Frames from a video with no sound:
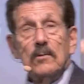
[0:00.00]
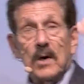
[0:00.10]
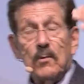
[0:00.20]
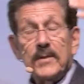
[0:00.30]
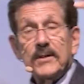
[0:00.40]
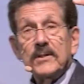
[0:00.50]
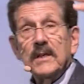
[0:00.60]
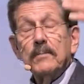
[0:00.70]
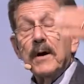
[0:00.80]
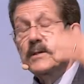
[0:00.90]
well, would the
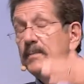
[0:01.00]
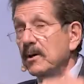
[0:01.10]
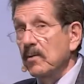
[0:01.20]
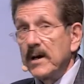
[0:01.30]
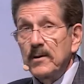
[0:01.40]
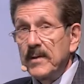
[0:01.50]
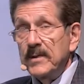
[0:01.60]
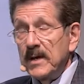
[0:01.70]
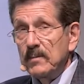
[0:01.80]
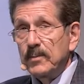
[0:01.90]
selling price be greater
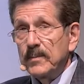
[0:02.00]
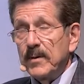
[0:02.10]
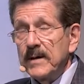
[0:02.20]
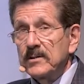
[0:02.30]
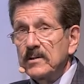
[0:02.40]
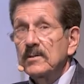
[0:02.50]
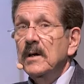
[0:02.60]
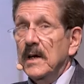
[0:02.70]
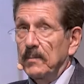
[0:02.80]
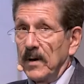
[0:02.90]
than the input prices,
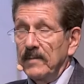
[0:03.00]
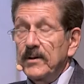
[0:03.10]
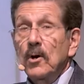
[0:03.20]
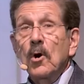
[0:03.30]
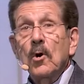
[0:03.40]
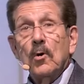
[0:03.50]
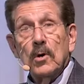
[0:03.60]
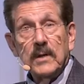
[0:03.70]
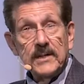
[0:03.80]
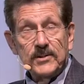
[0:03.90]
a profit,
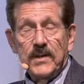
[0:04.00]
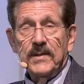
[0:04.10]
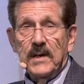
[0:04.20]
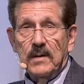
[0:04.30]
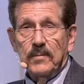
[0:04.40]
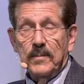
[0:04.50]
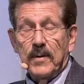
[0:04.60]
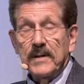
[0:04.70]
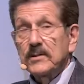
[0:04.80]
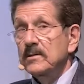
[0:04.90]
or less than the input
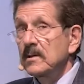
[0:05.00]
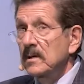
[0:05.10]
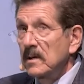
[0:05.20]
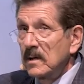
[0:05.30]
prices,